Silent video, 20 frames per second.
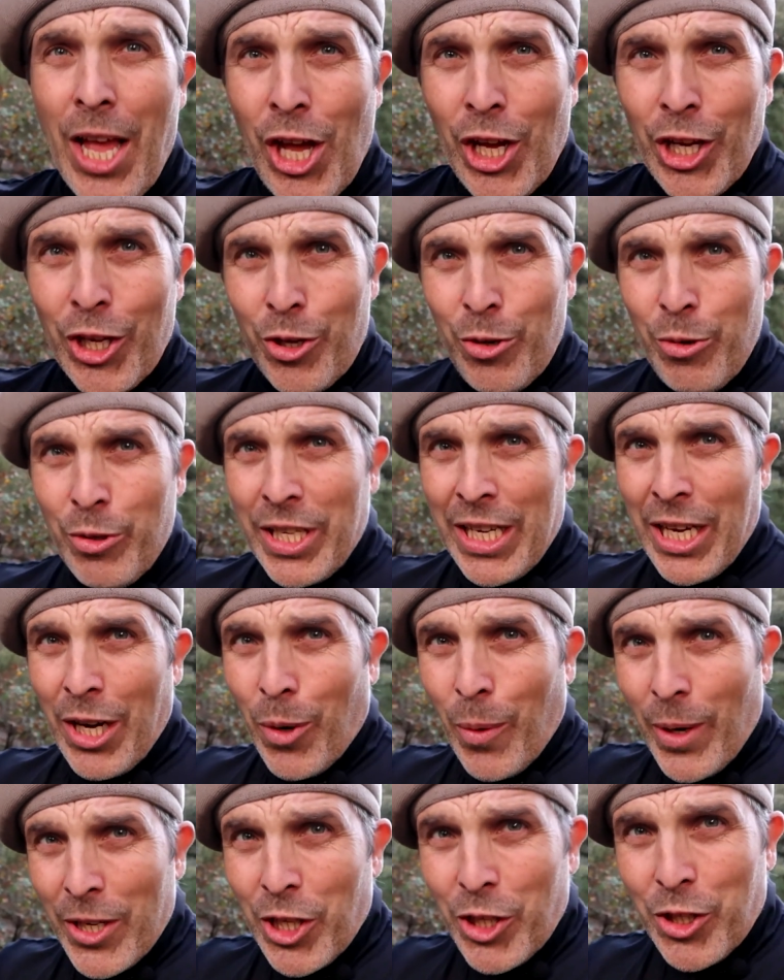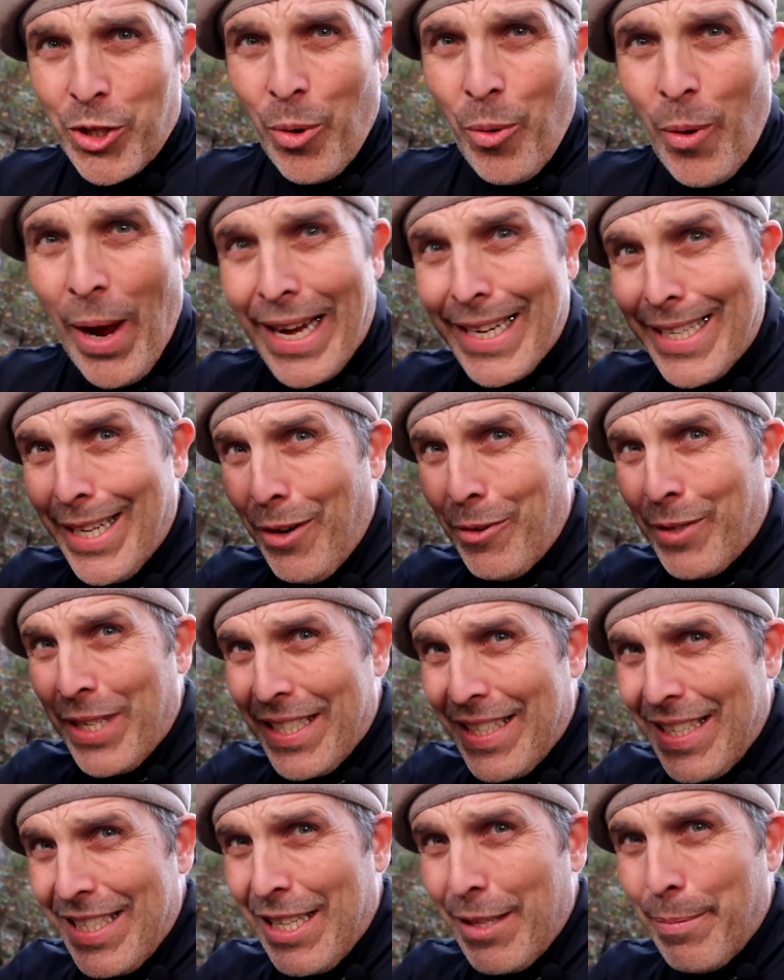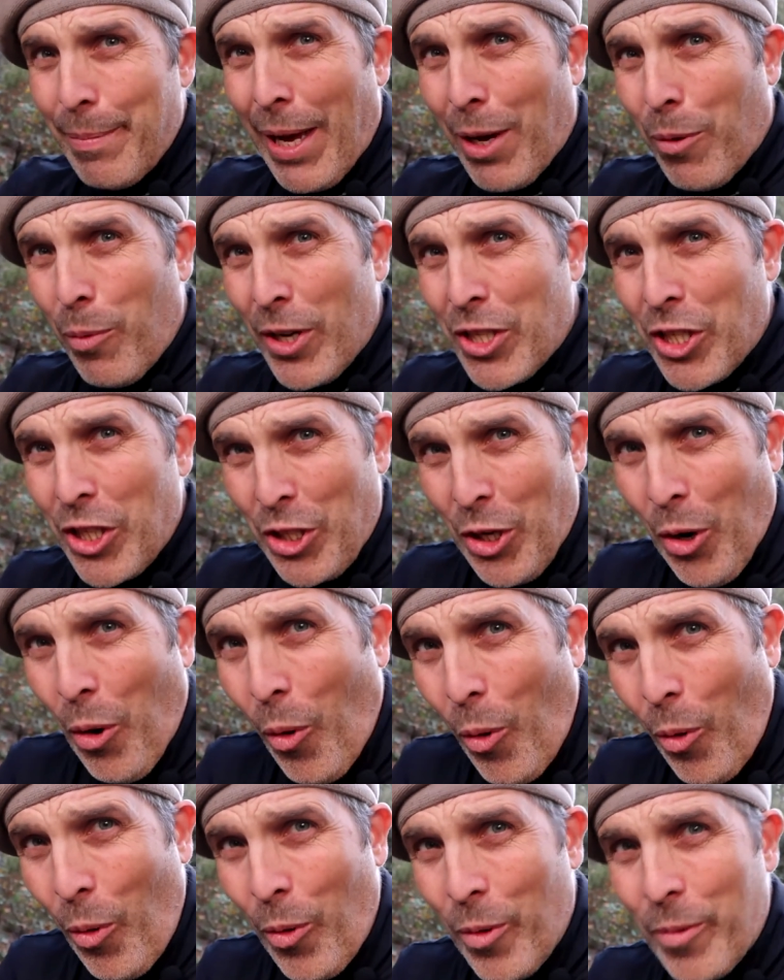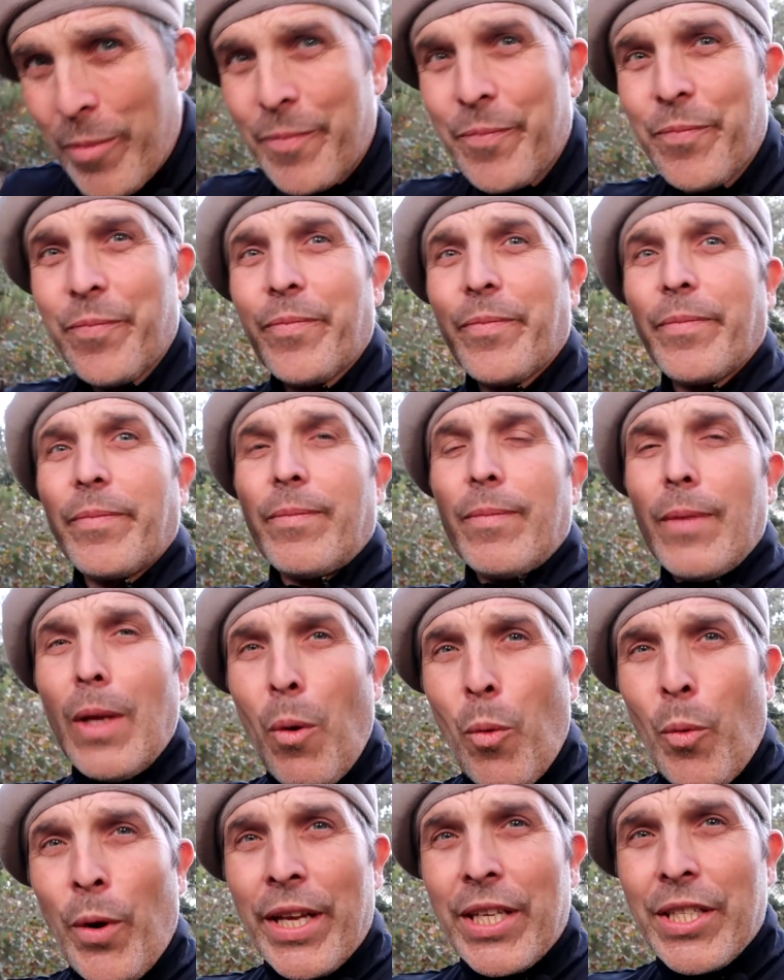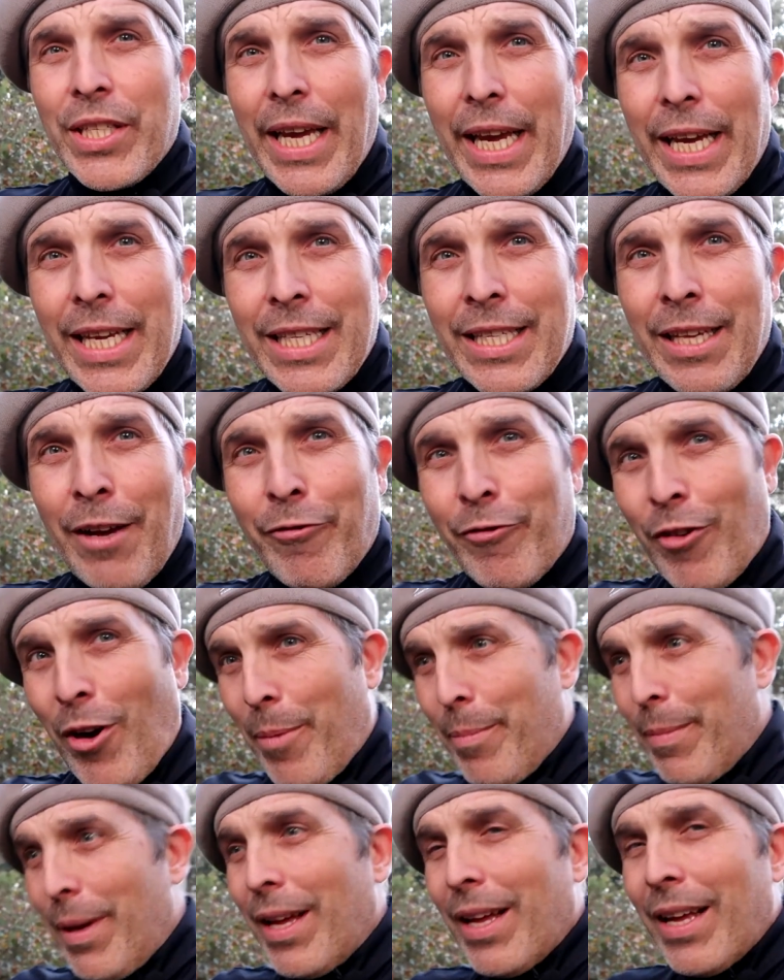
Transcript: using a gouache tool. And notice this is my gouache tool, which is from